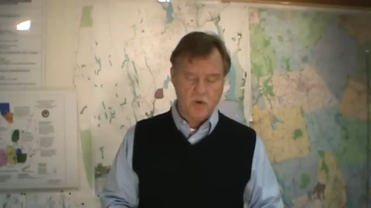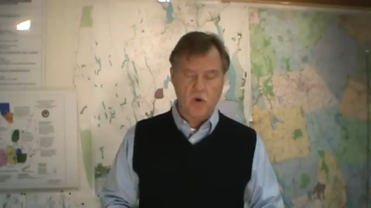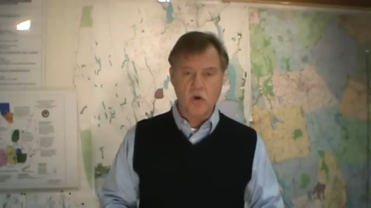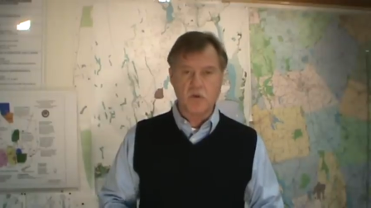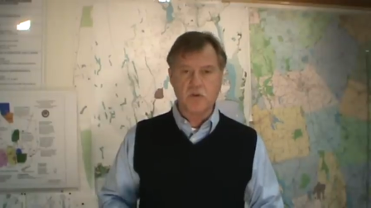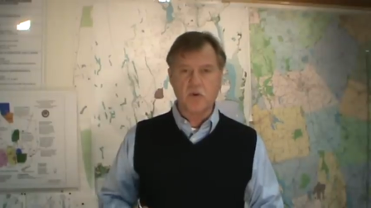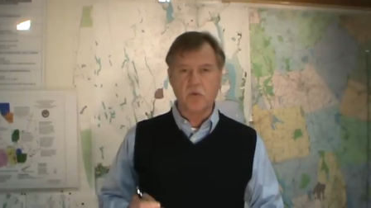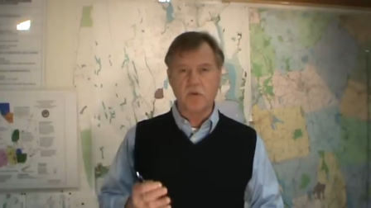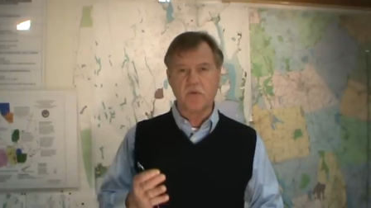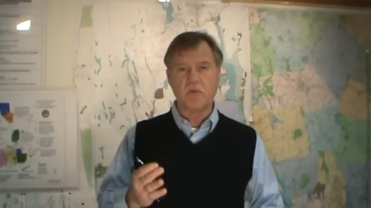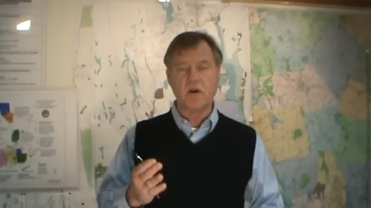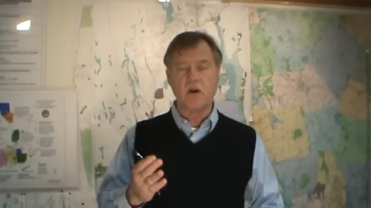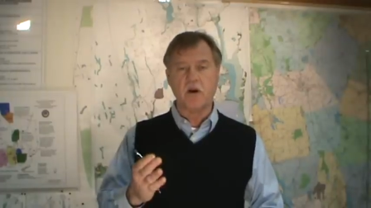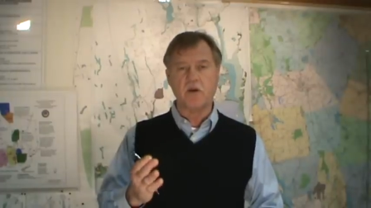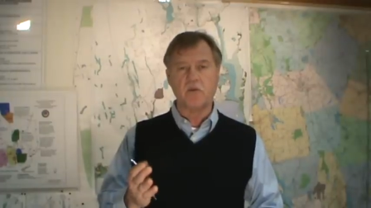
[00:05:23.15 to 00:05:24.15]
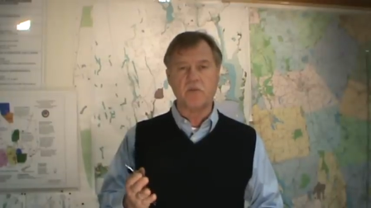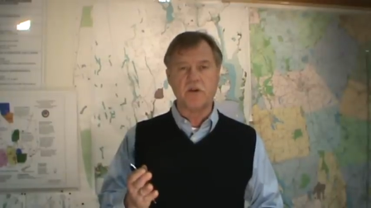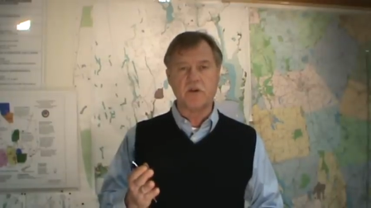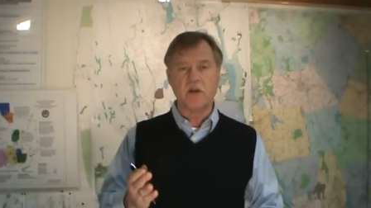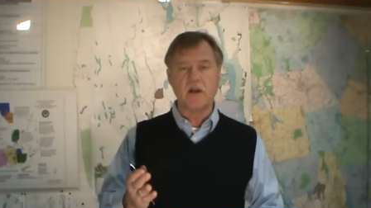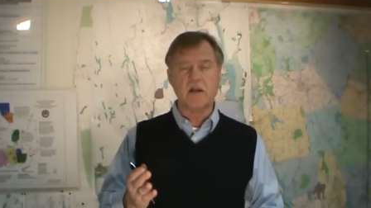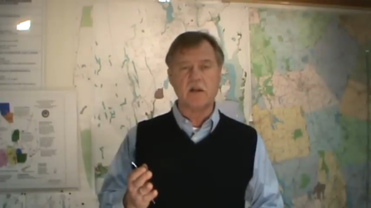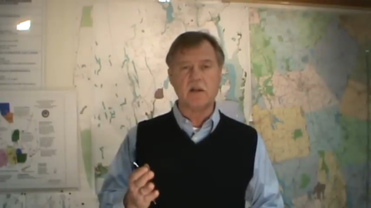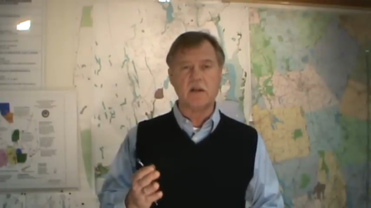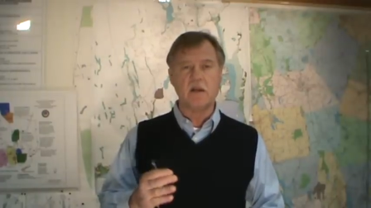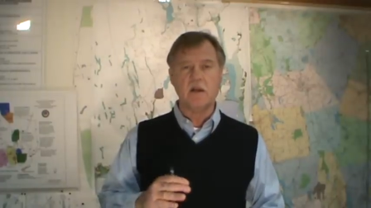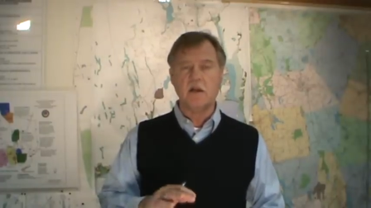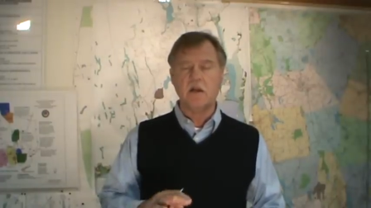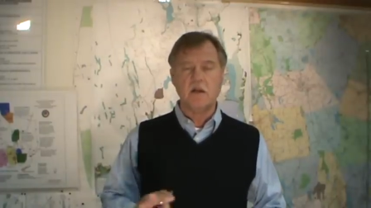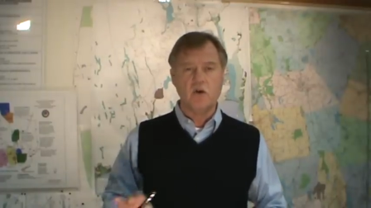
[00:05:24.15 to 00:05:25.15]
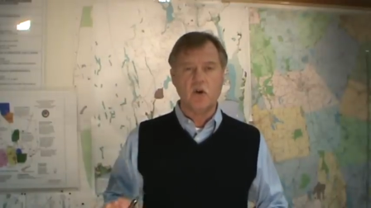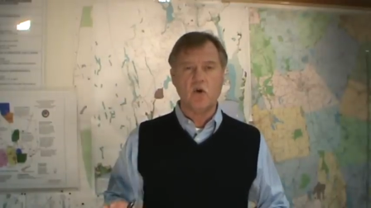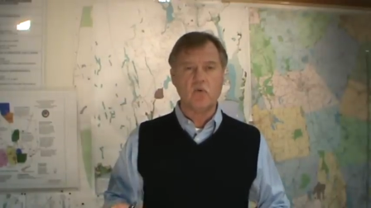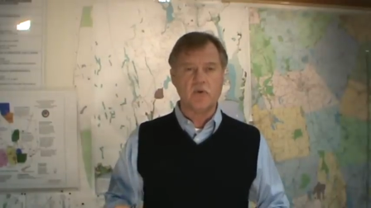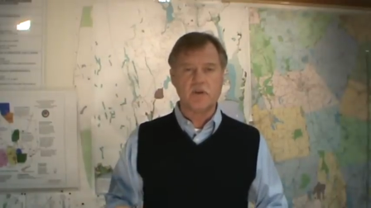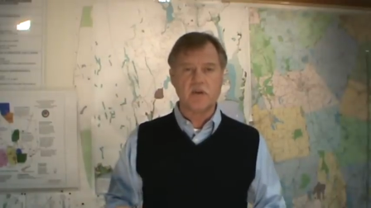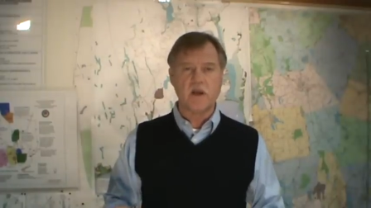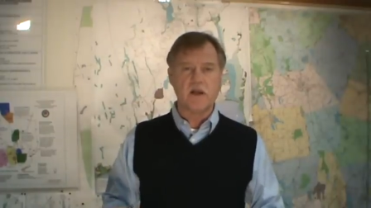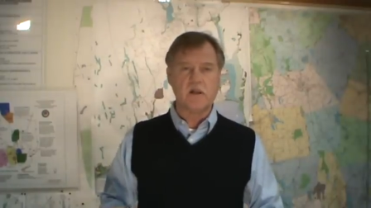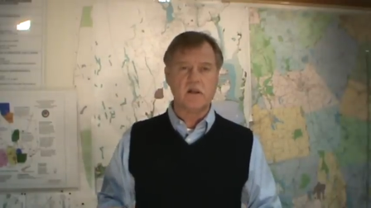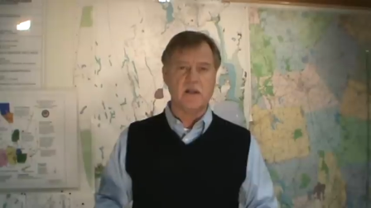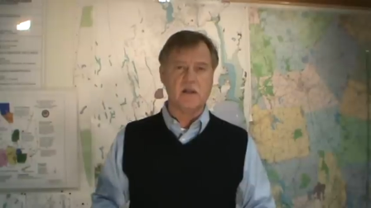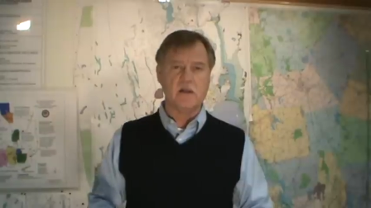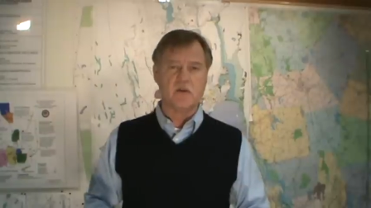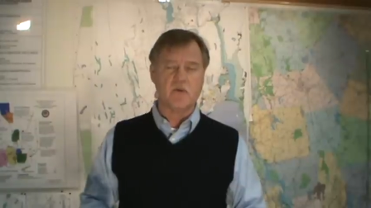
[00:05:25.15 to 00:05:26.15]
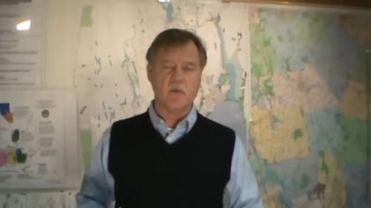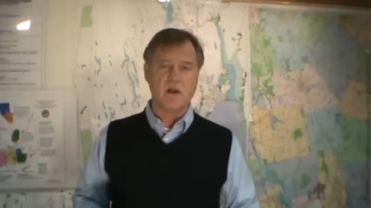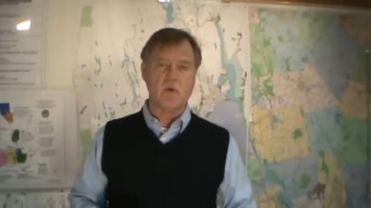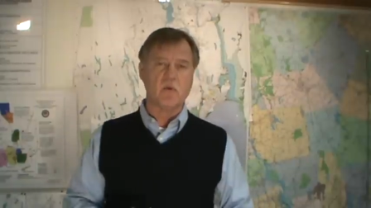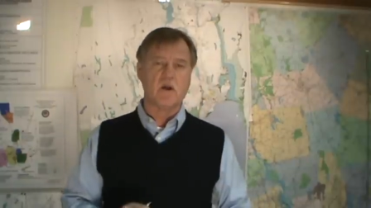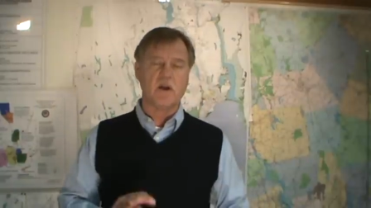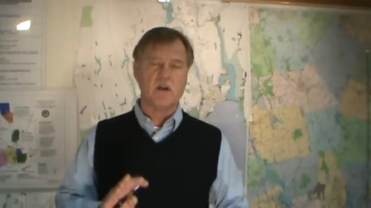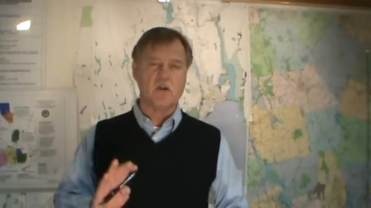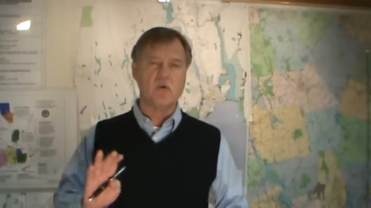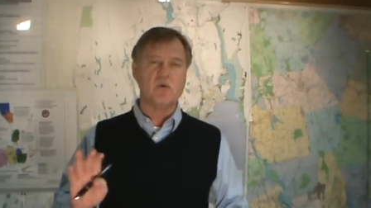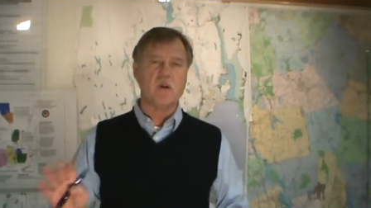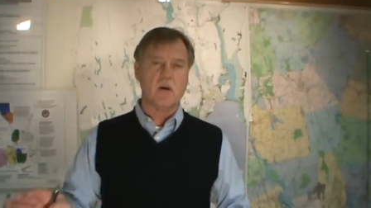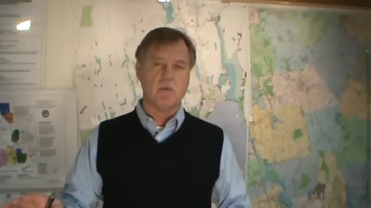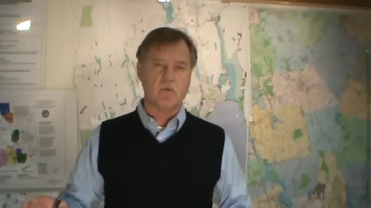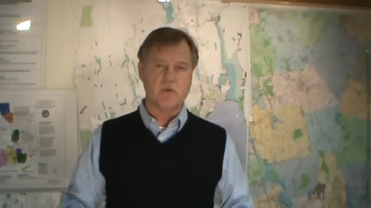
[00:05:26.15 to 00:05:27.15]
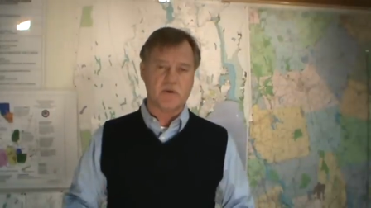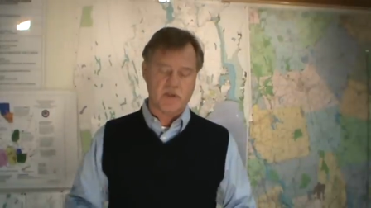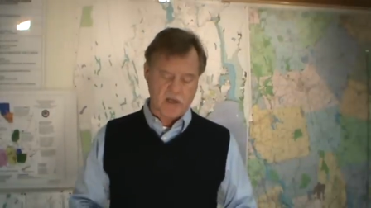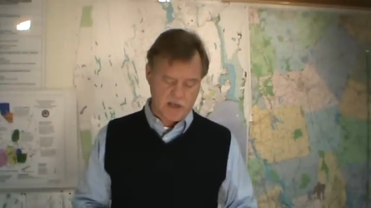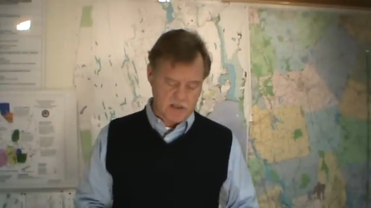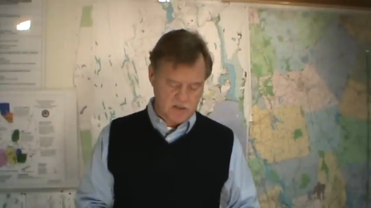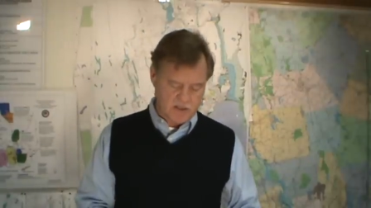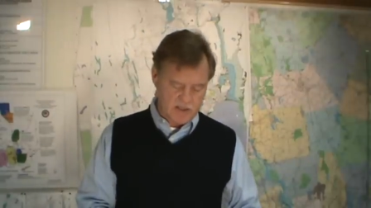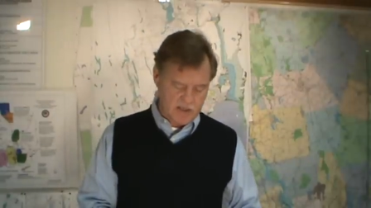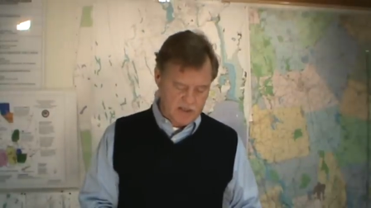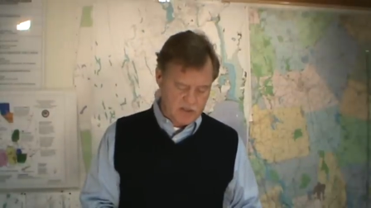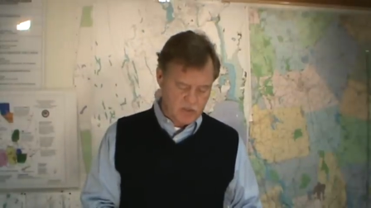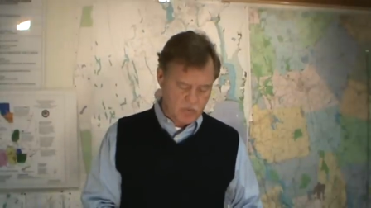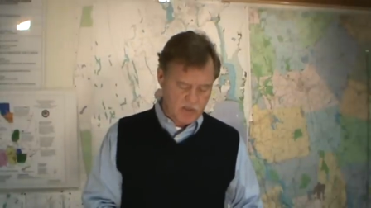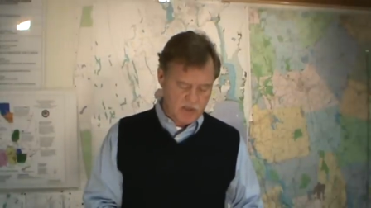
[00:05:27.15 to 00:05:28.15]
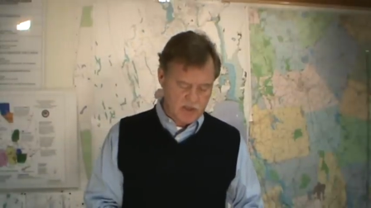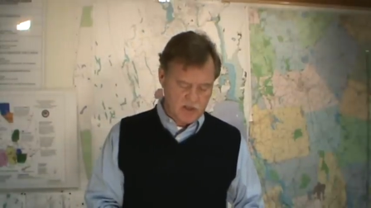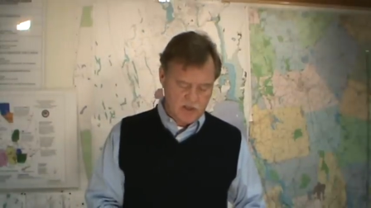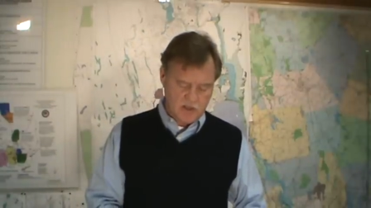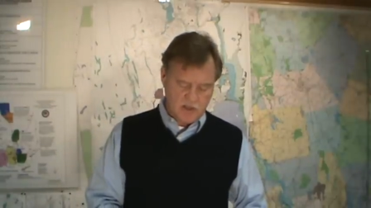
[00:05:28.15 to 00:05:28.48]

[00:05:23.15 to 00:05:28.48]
Also, with regard to recycling, no recycling this week. We're going to do double recycling next week.